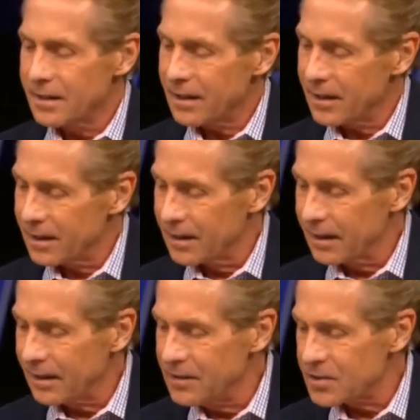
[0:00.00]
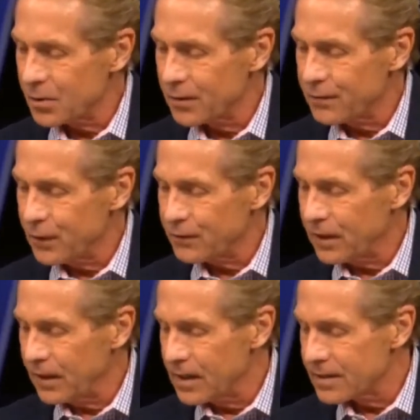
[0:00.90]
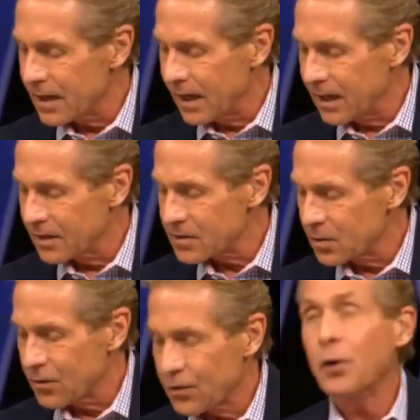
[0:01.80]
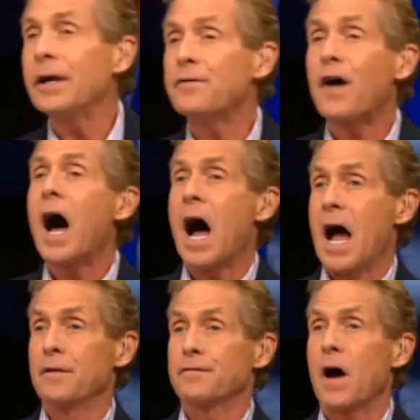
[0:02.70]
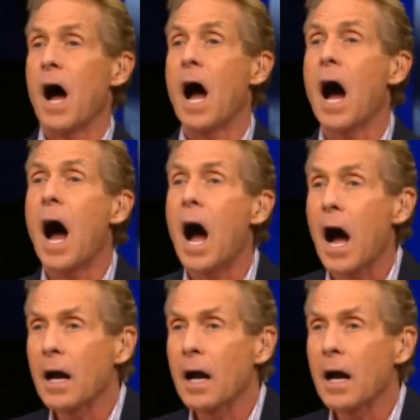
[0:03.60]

Uh, he scored 15 and Zion scored 35. Aha.